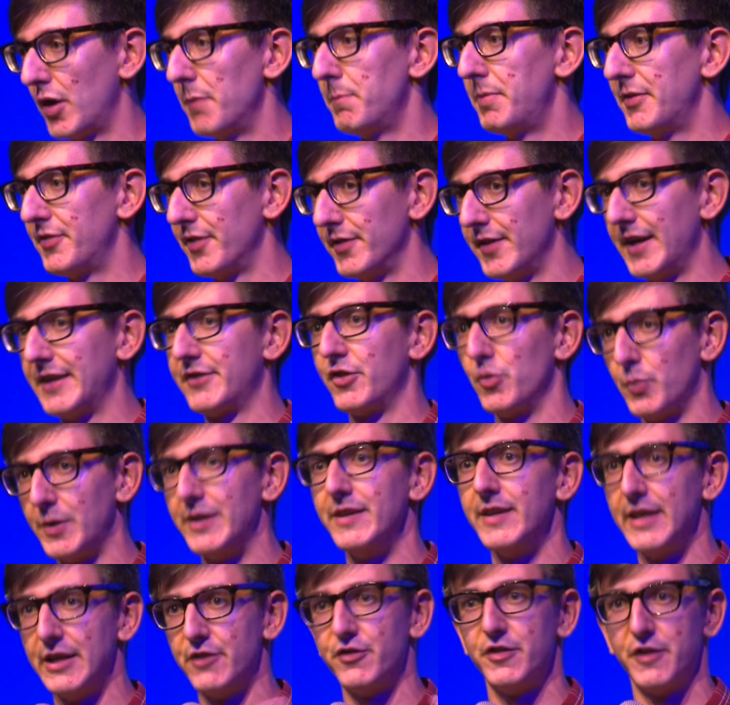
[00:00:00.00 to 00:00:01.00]
Trump is elected, we
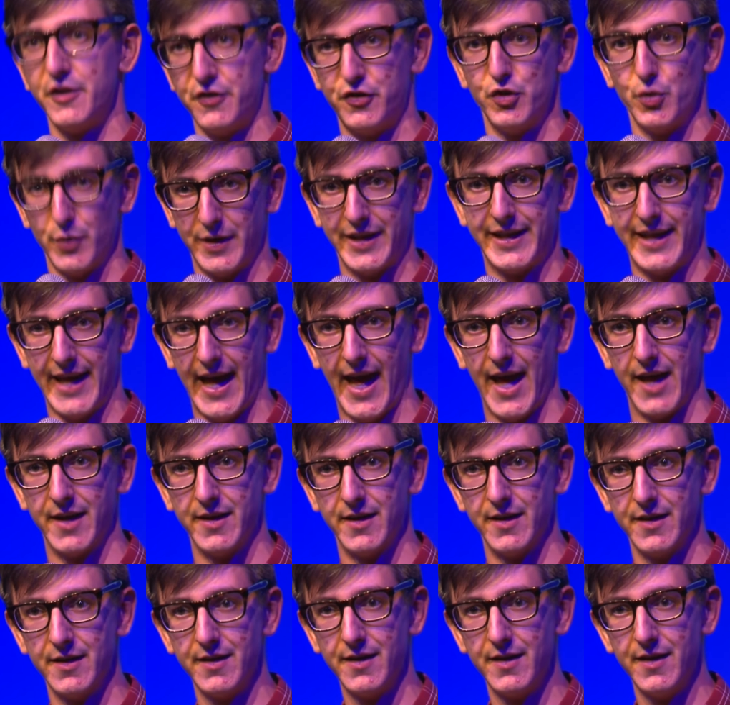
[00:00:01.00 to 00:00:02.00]
need you to do it
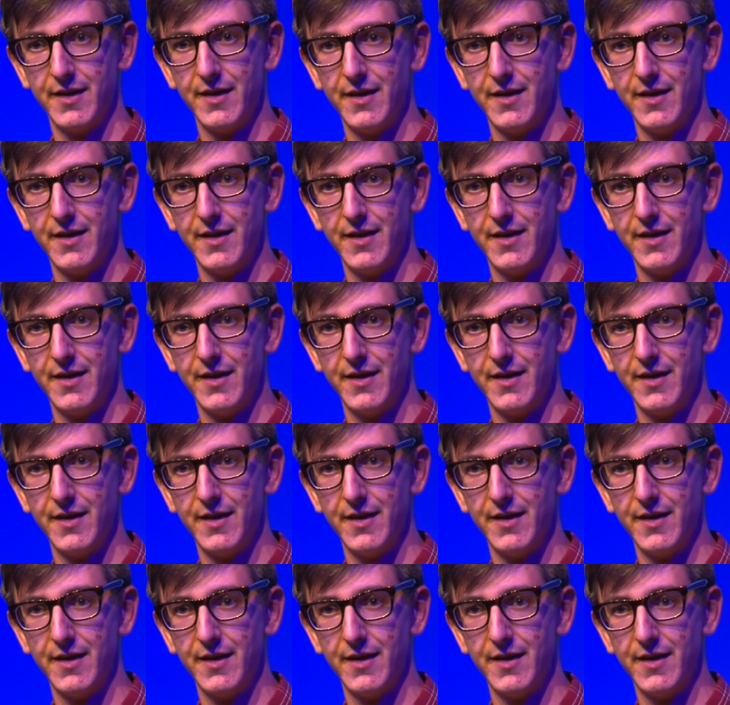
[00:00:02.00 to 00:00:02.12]
again.